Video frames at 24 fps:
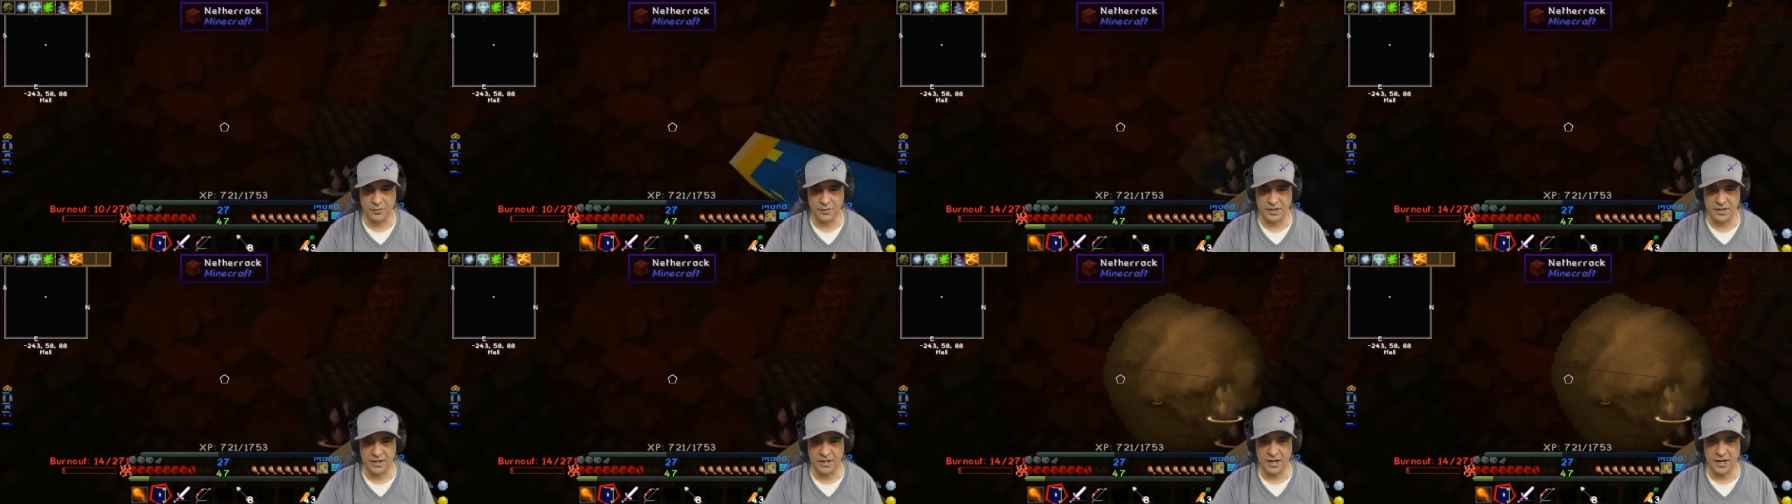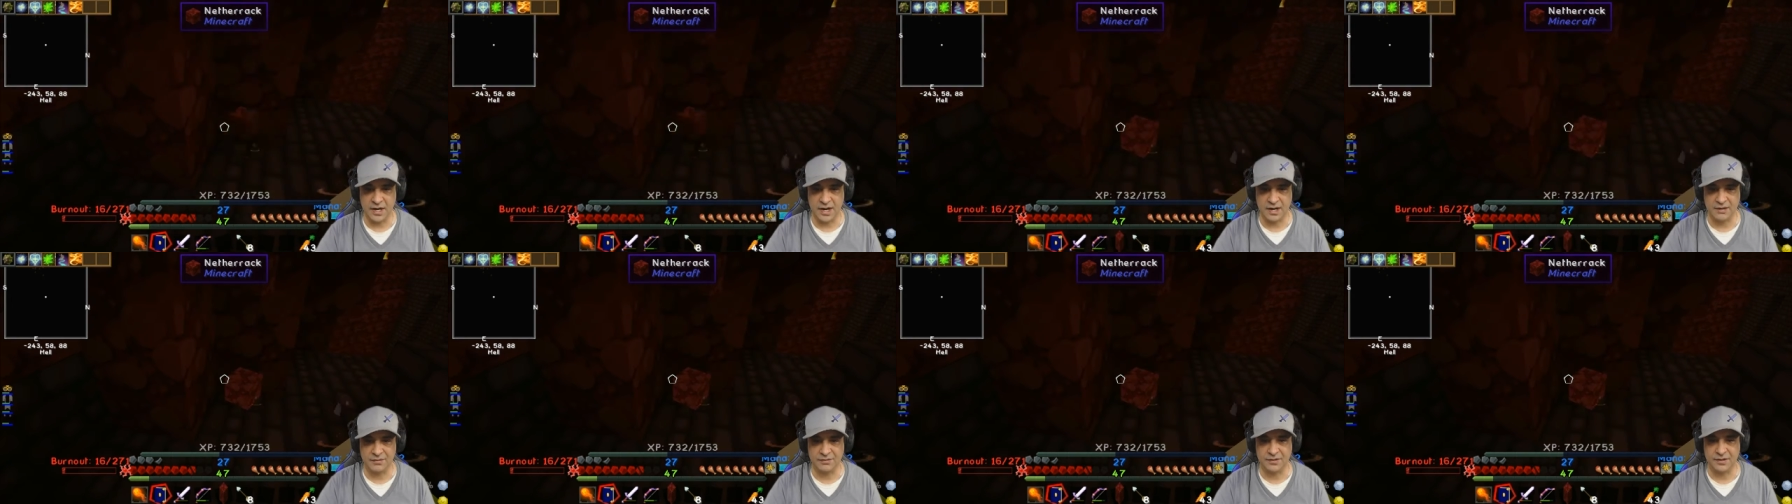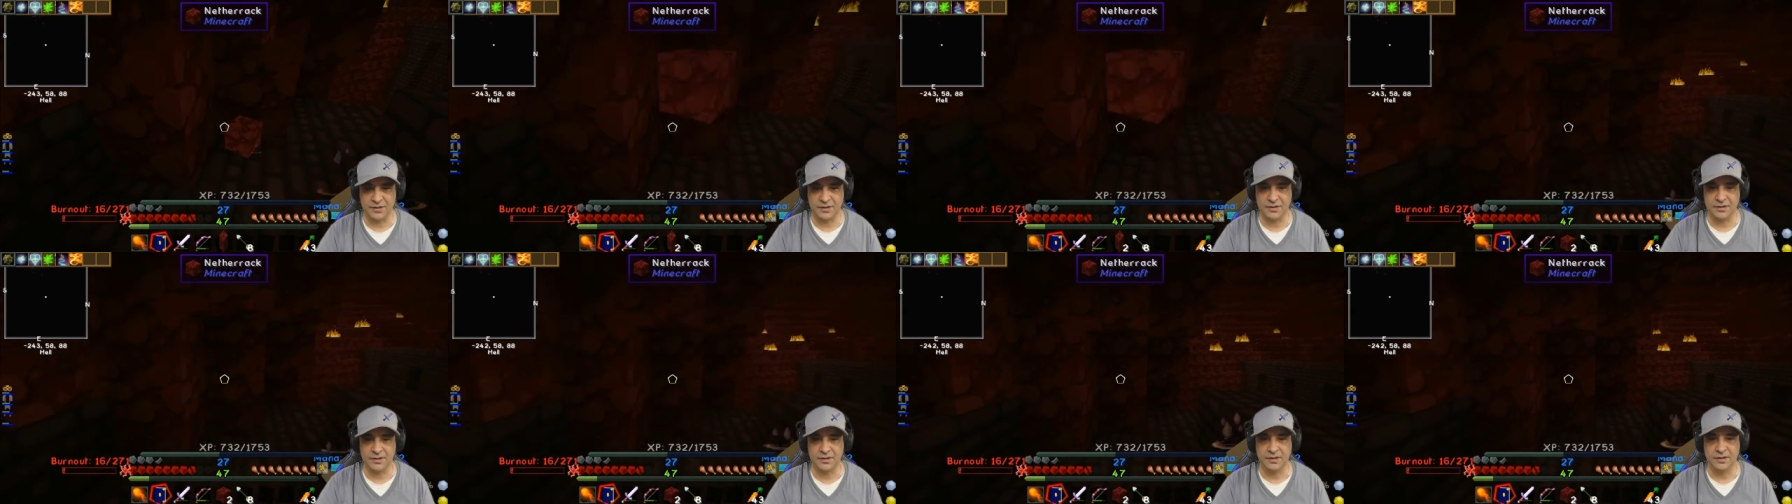We're going to have
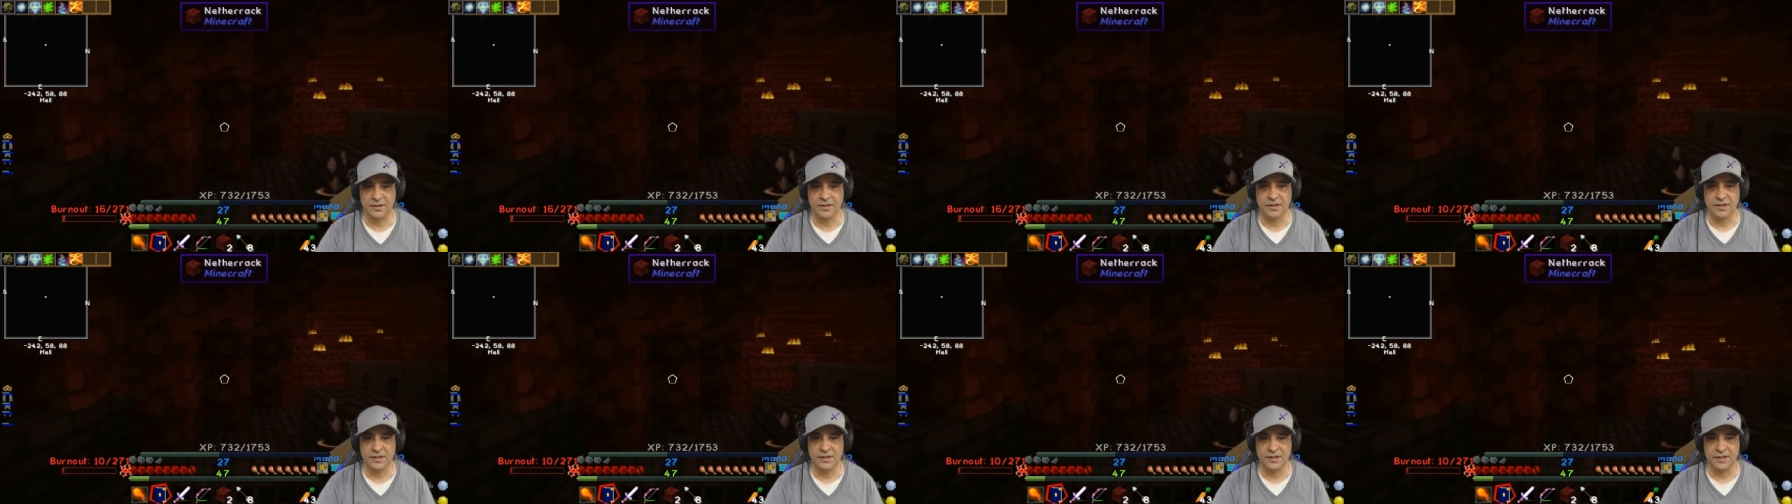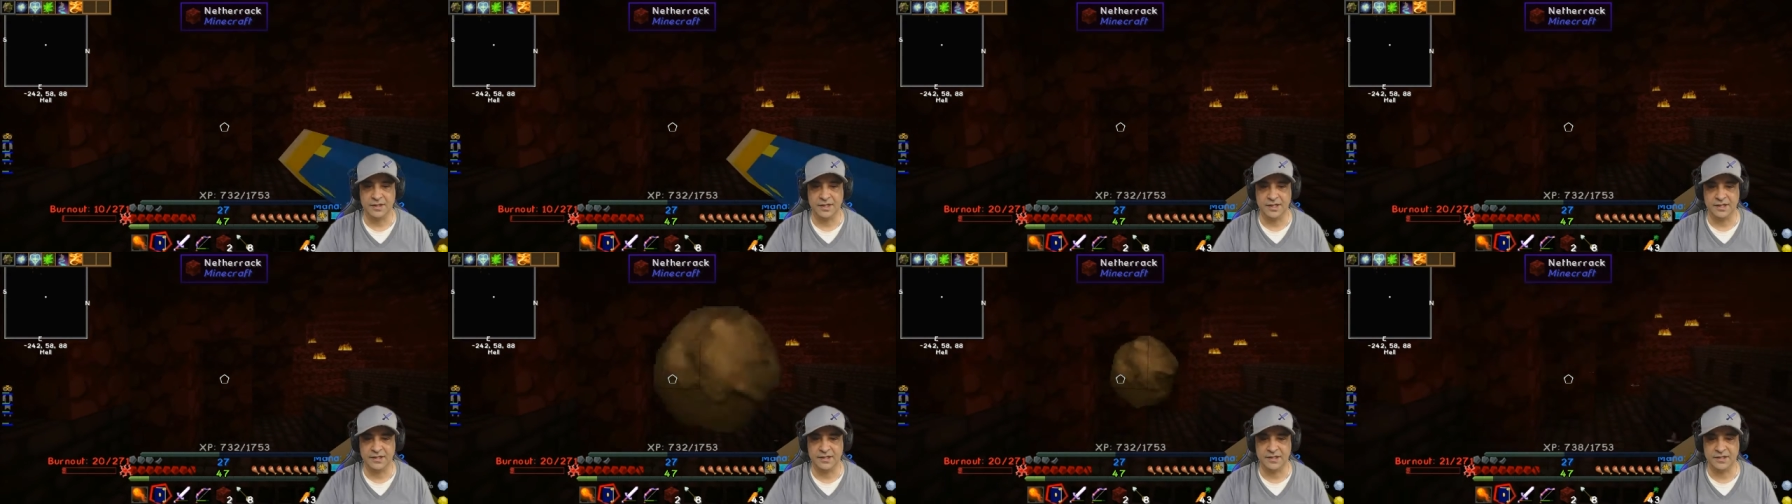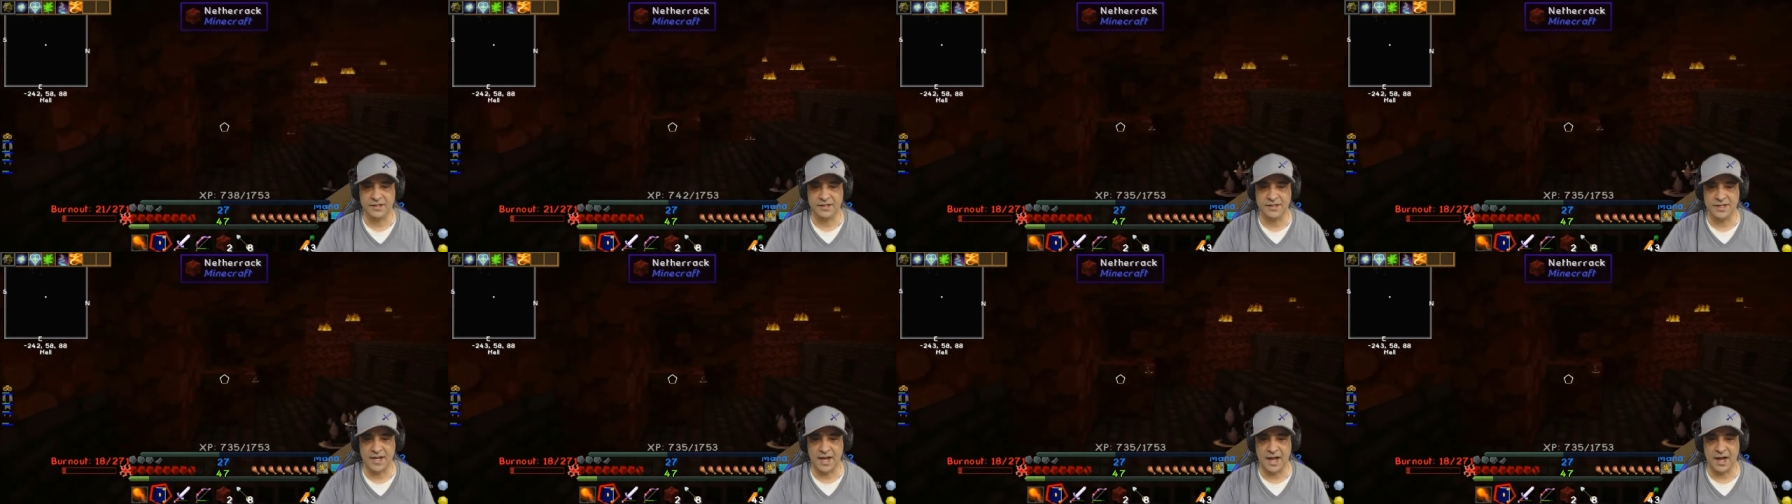to dig
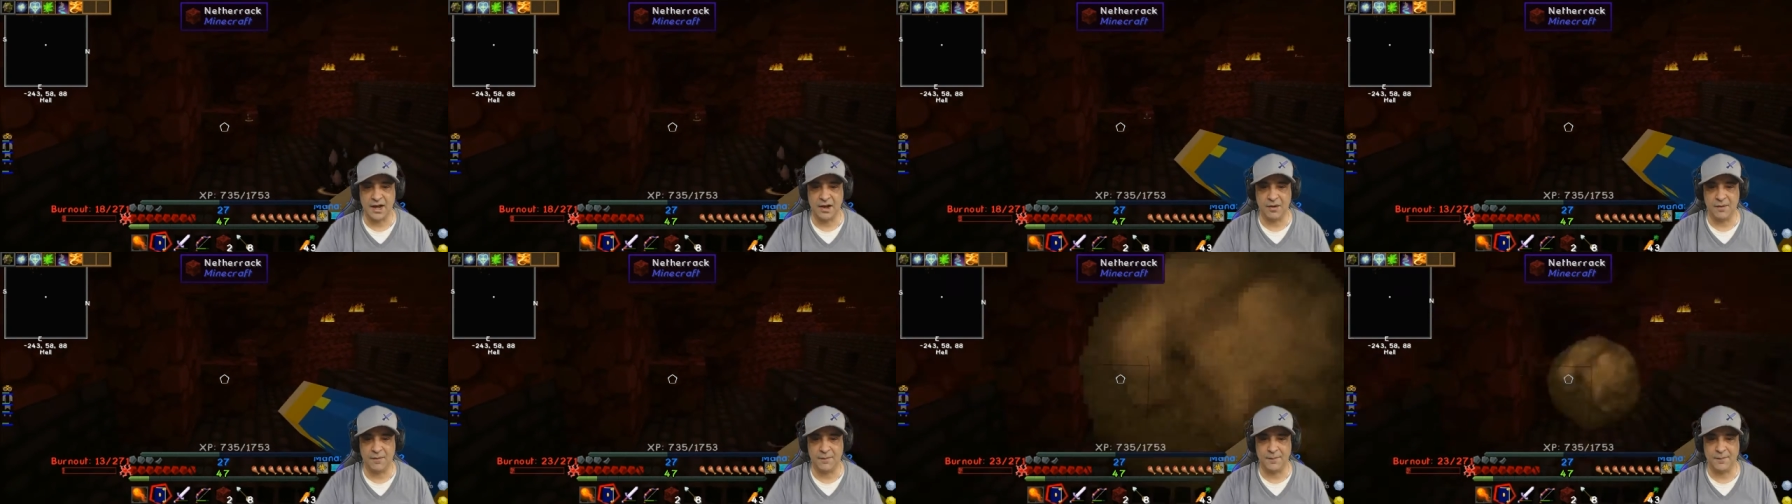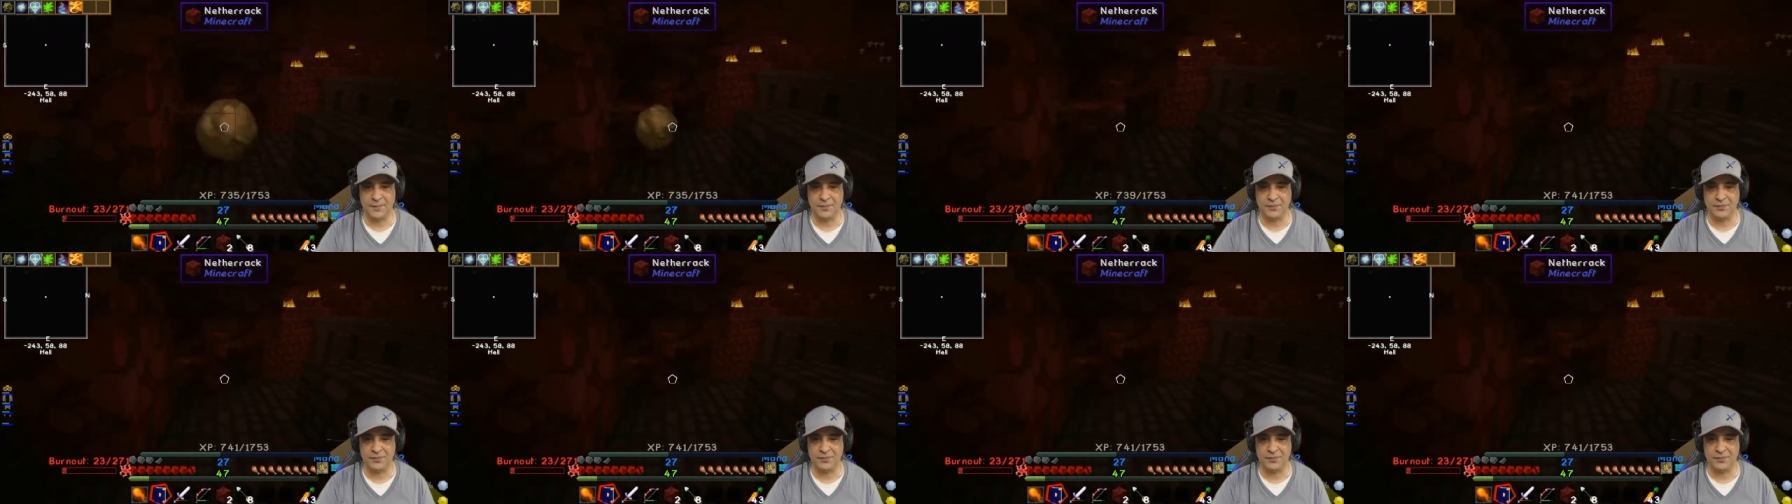this out